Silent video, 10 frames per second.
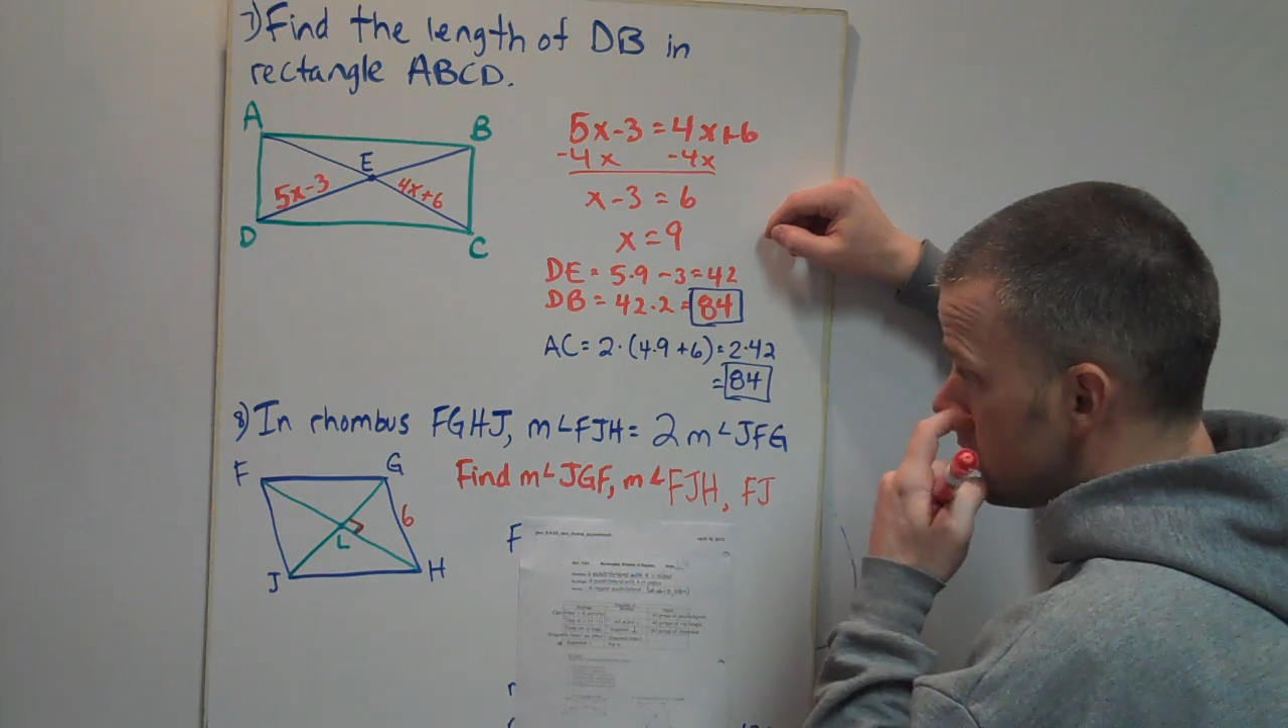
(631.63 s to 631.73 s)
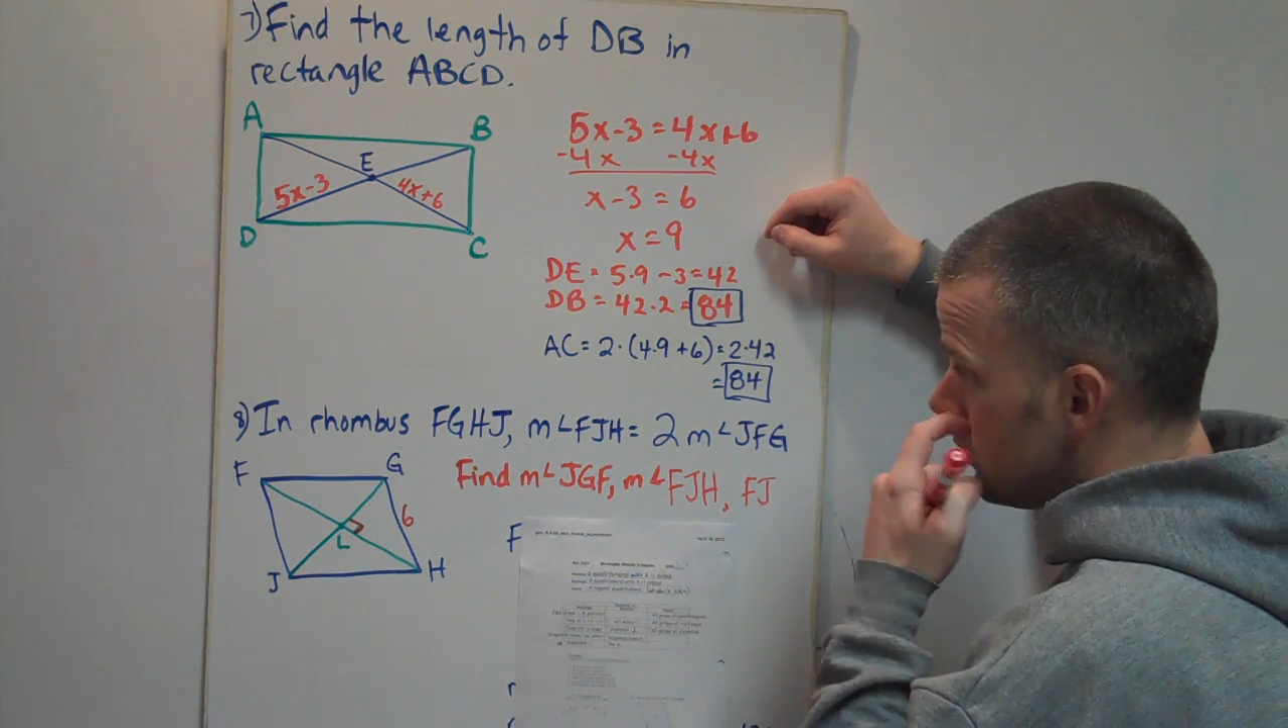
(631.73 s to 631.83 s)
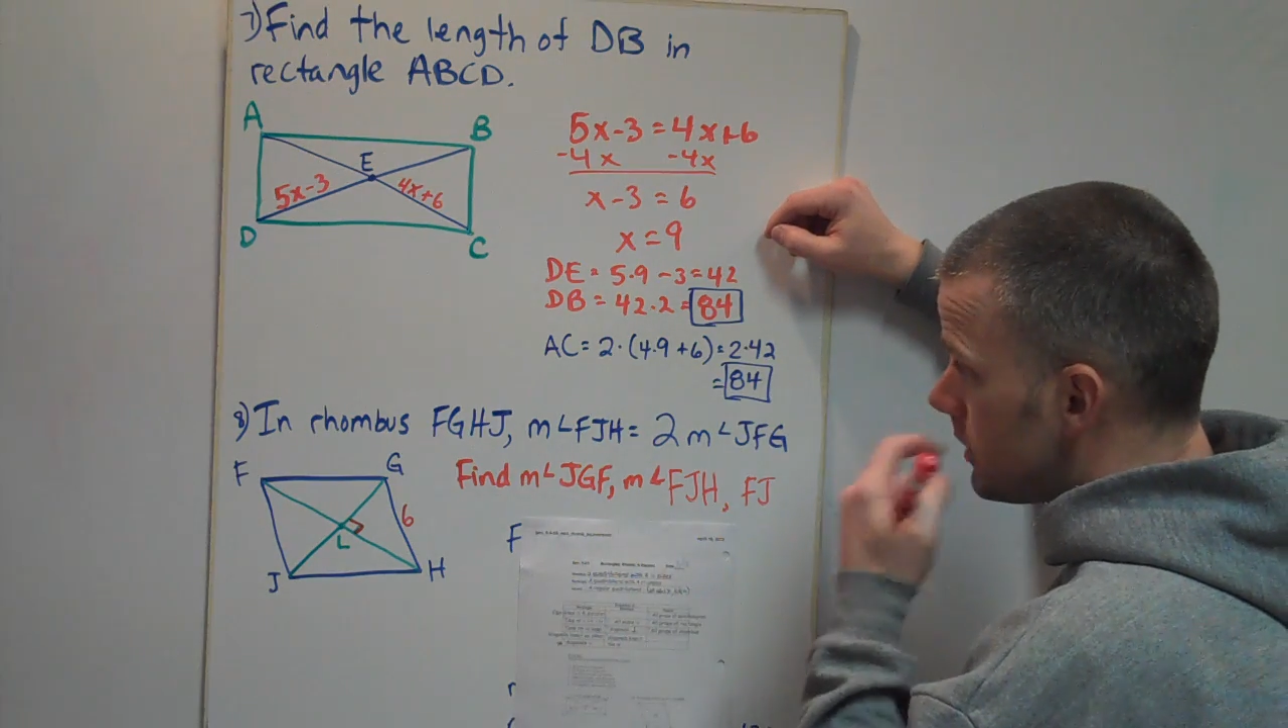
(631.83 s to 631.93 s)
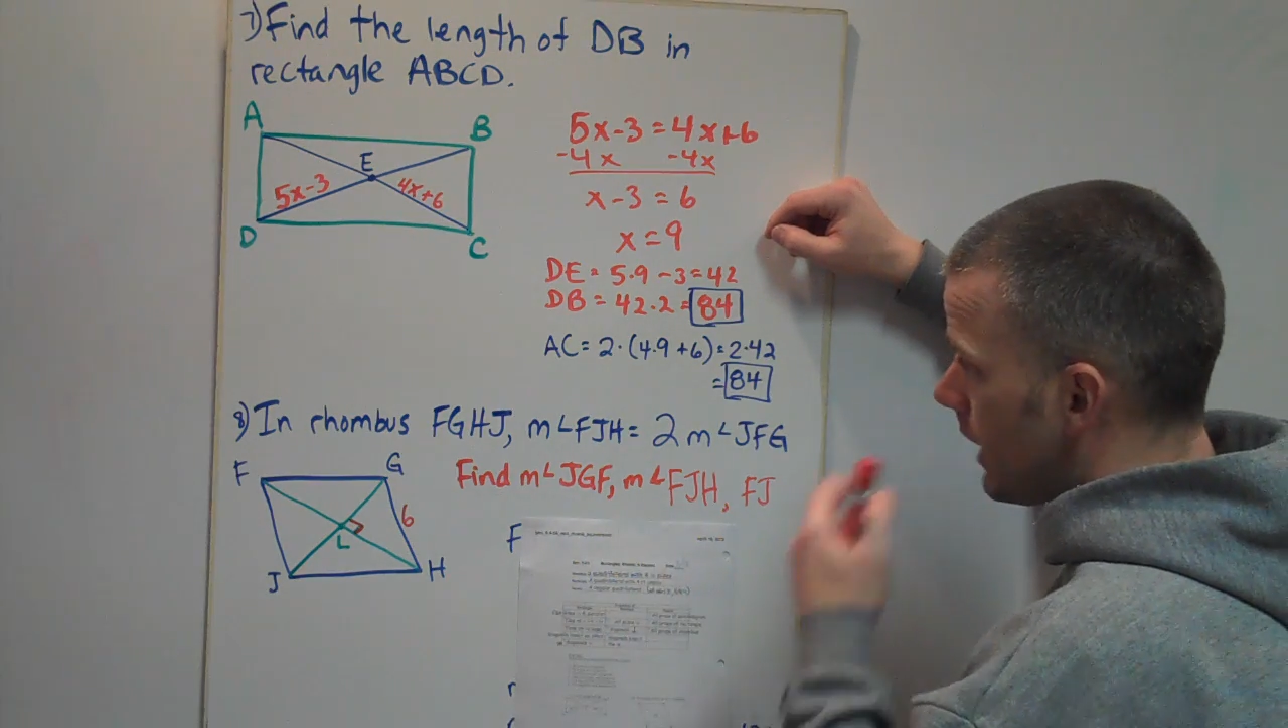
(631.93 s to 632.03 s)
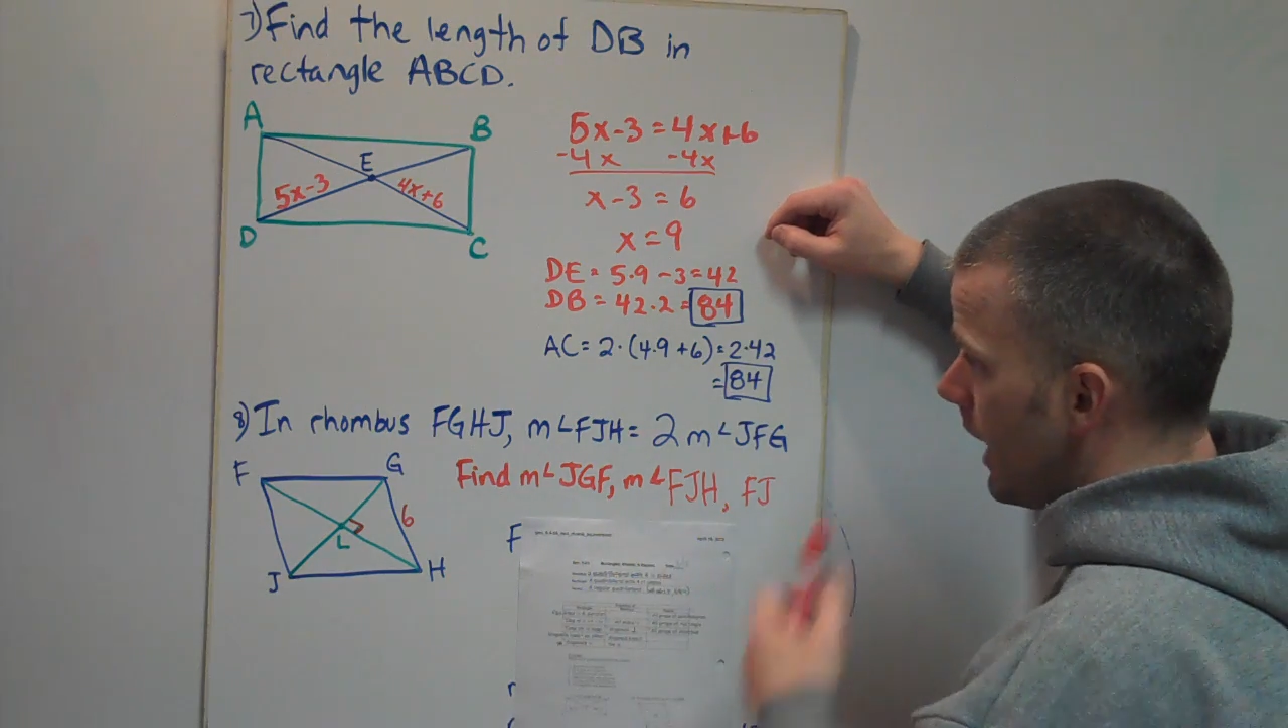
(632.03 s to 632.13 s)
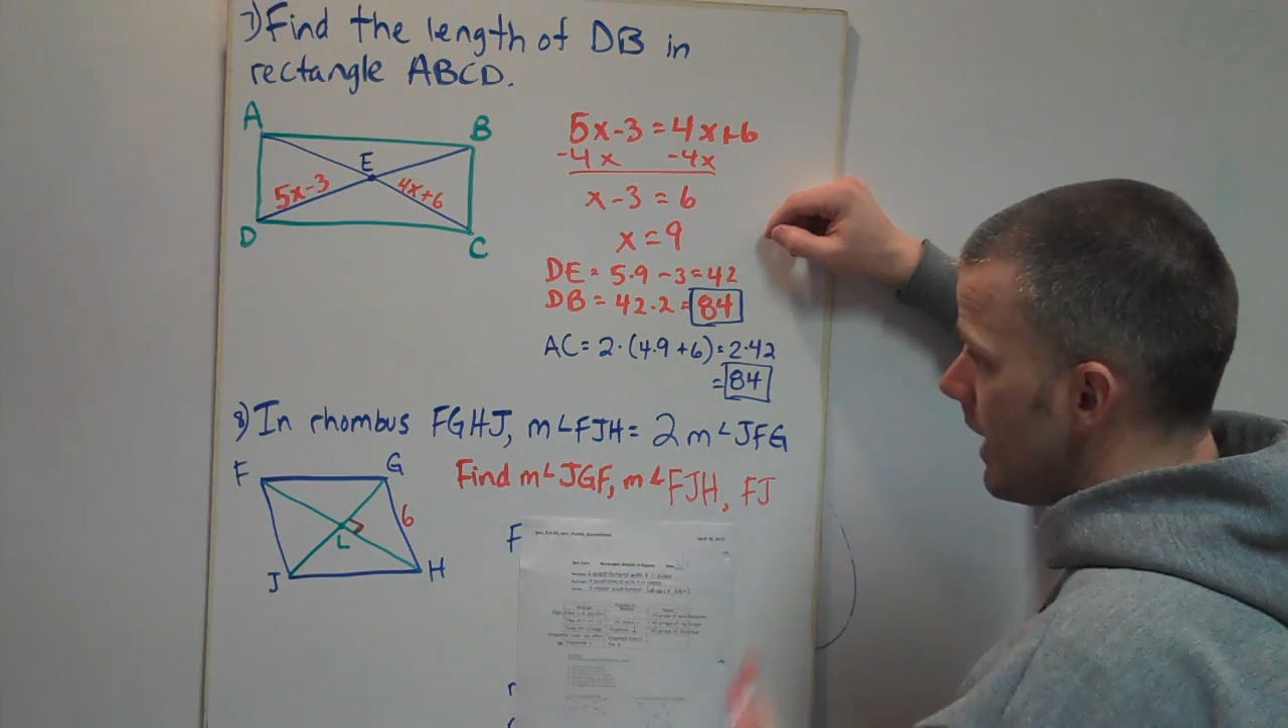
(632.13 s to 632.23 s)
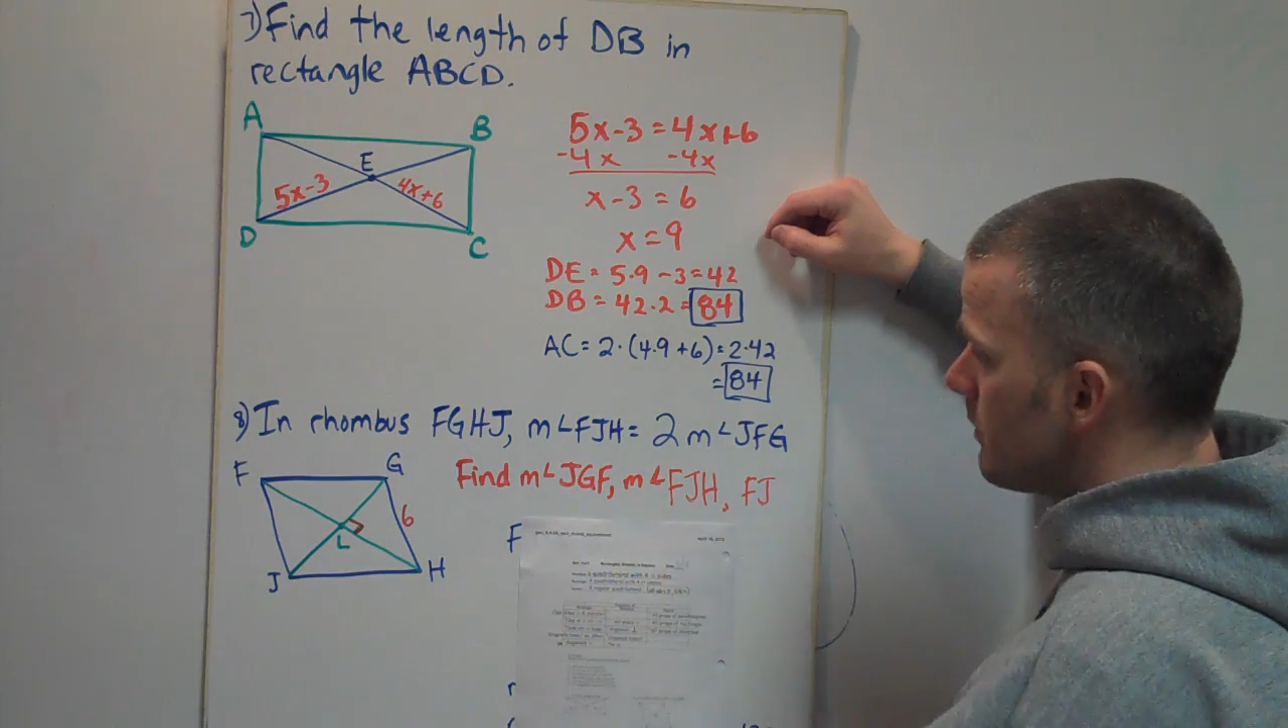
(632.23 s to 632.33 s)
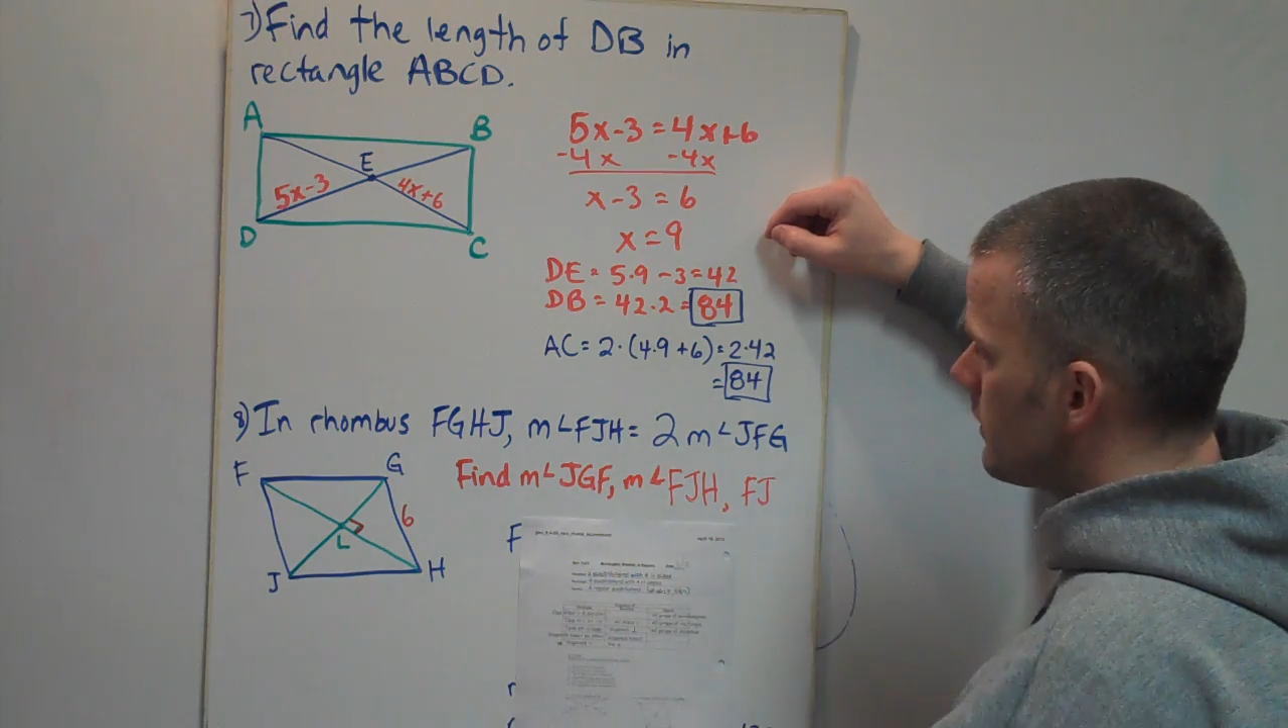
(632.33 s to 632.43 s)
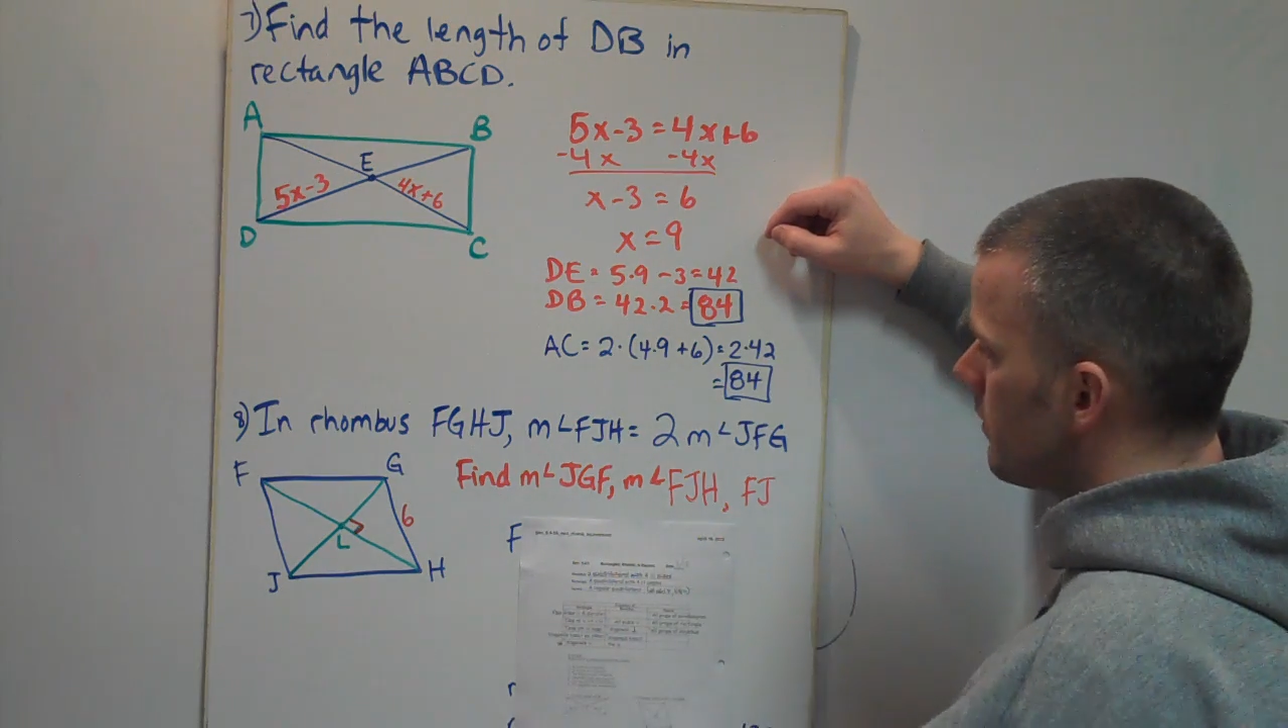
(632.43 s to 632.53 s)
2 times